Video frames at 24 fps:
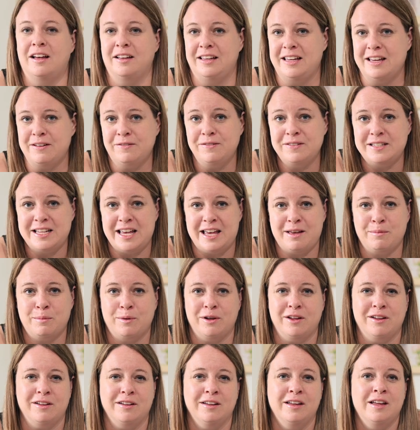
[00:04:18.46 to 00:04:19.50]
gift
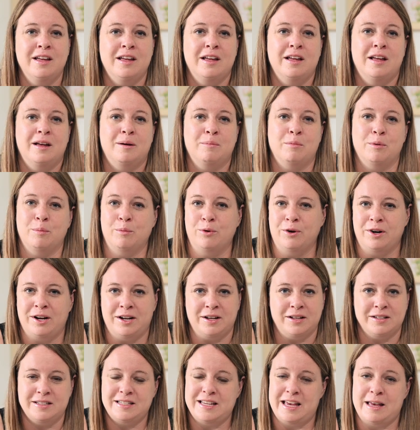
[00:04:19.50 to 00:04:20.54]
table,
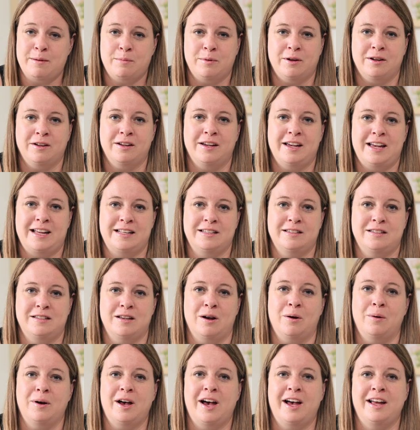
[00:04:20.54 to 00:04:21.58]
memorial table, and
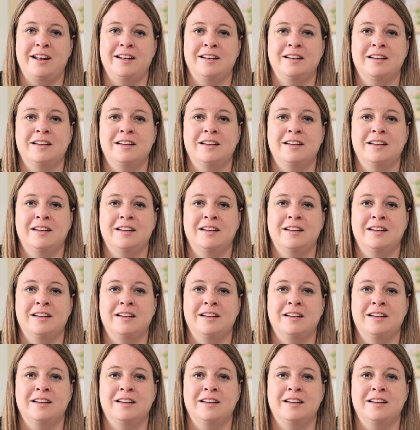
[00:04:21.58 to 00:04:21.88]
so on.